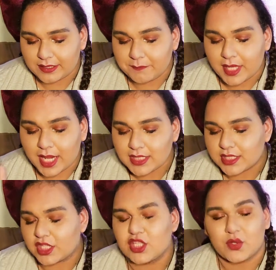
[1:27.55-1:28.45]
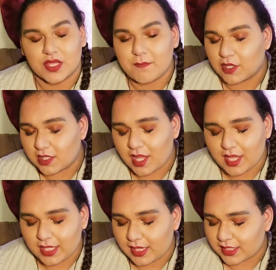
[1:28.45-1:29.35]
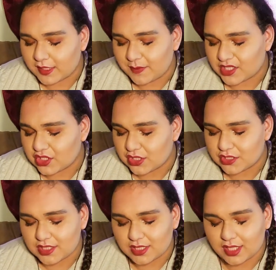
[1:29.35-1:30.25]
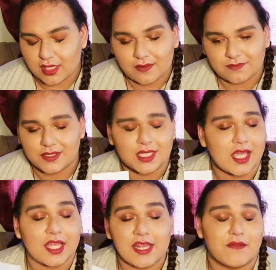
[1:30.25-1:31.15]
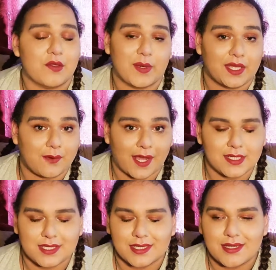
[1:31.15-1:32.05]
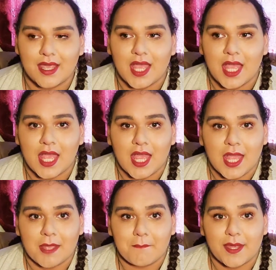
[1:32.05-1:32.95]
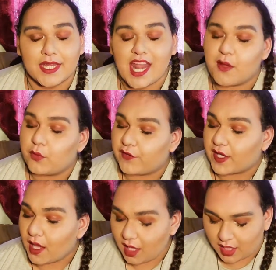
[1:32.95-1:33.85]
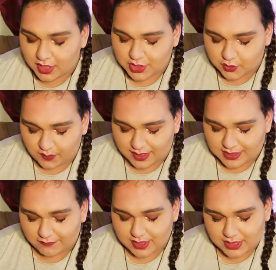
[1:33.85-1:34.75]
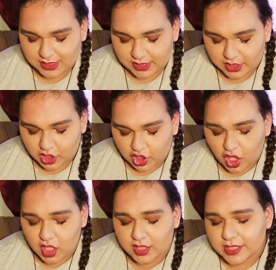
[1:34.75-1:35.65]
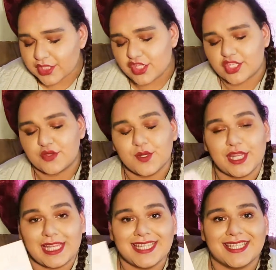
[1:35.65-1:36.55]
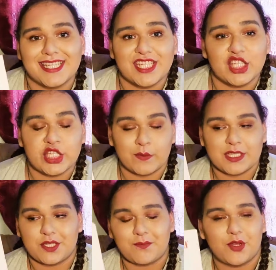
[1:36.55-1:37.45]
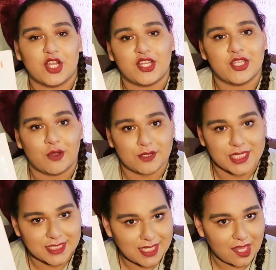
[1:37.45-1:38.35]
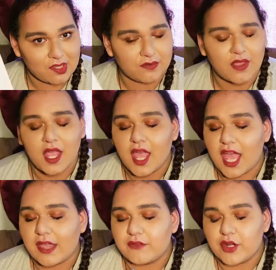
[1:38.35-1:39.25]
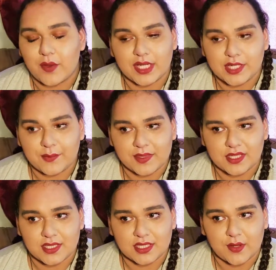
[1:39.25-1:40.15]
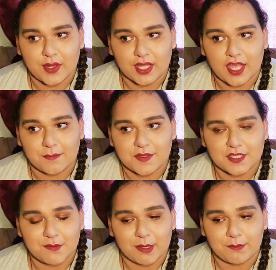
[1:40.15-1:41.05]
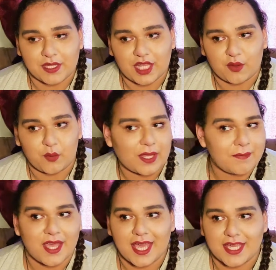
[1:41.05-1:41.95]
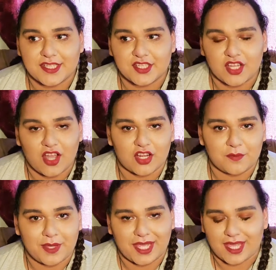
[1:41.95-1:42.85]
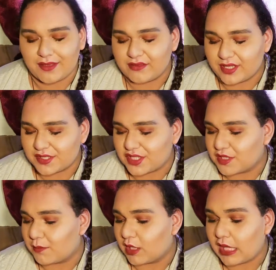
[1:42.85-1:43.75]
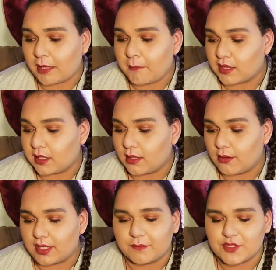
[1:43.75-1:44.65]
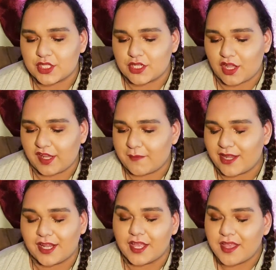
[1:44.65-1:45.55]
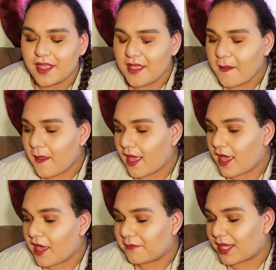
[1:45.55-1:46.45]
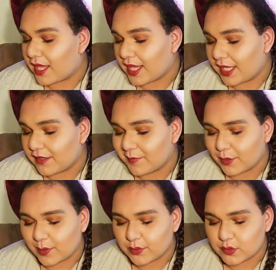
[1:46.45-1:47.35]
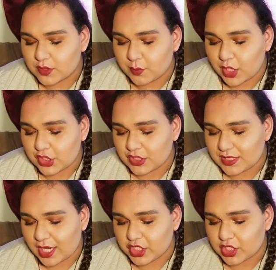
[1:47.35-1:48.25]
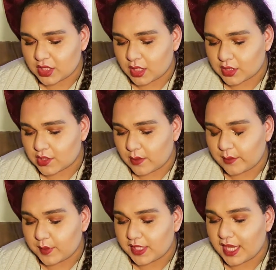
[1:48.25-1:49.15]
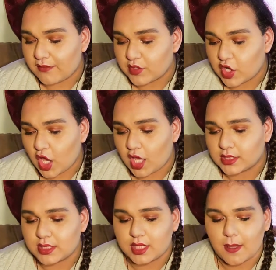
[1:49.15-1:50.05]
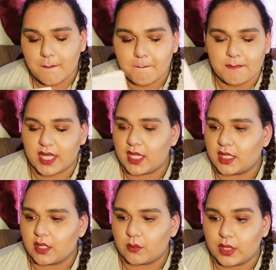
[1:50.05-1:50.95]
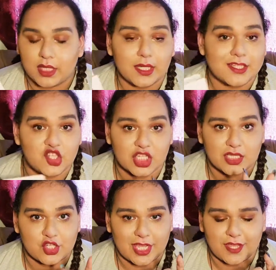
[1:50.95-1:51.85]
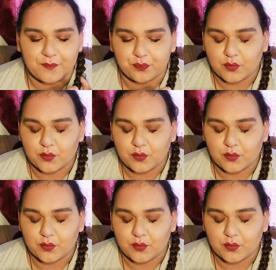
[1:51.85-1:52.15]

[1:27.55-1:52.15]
But I still enjoyed the book a lot. I liked the pictures, and I loved the way he writes. But now moving on to 2017, Connor has just released his newest book, Note to Self. I have no idea when this is going up. This might be way past. Connor may have released his book a month ago, and I'm just talking about it. I have been going through a depression session, so I really have not been reading it just yet.